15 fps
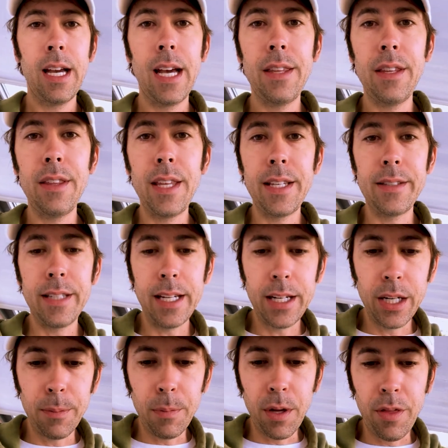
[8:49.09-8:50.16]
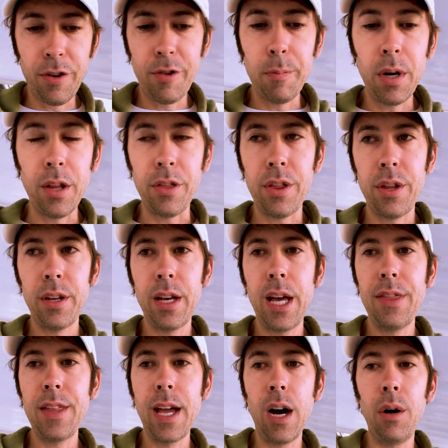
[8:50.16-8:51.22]
And then they stayed here month to month,
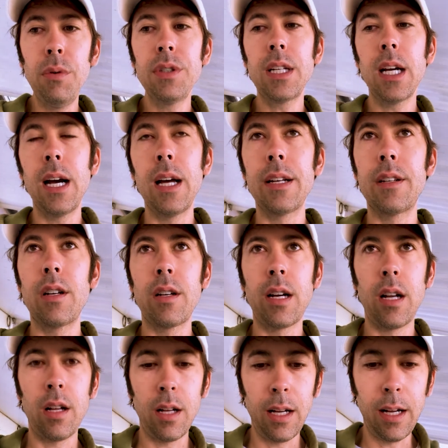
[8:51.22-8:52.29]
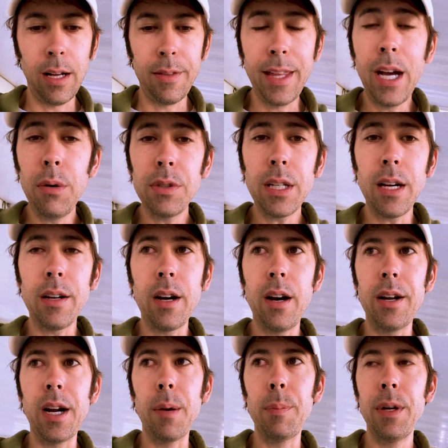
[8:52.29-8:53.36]
and they always got
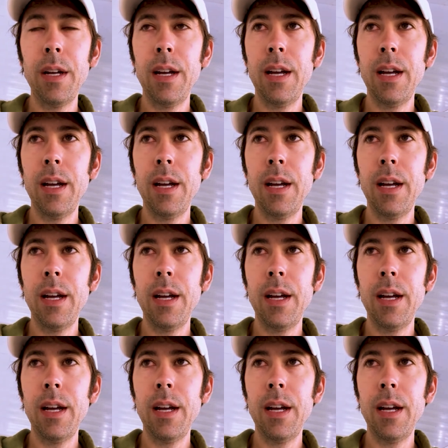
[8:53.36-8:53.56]
caught up,